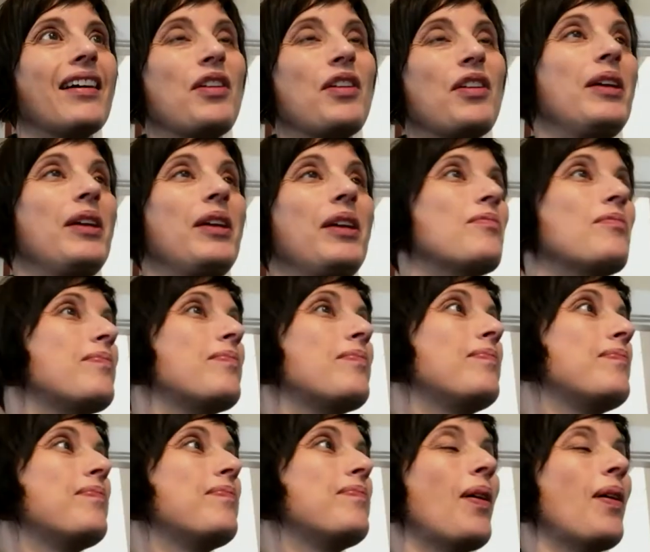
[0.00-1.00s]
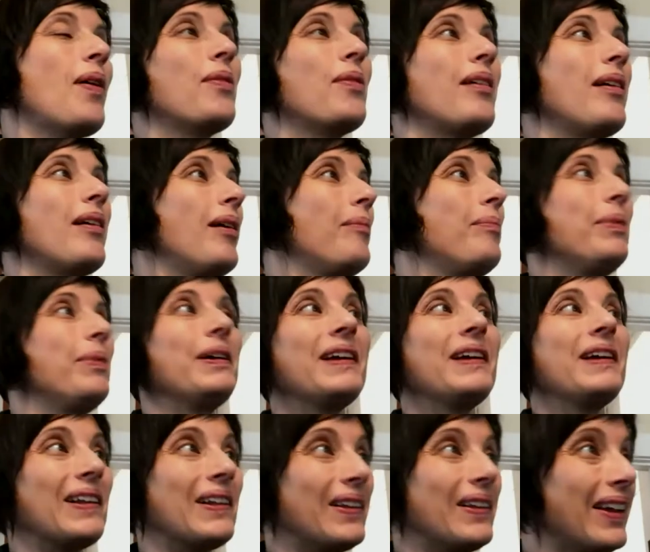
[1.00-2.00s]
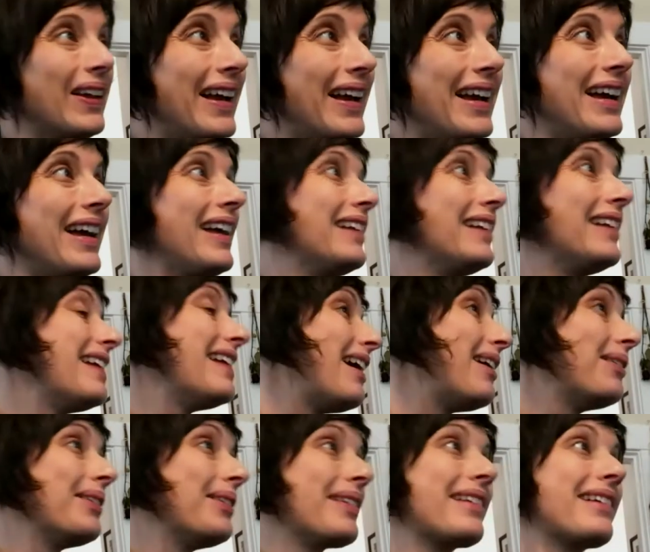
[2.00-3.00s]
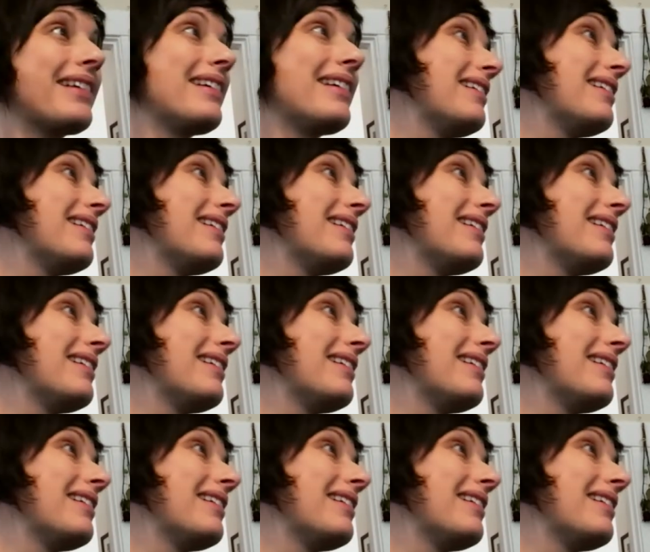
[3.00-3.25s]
he wrote a bill, and now it's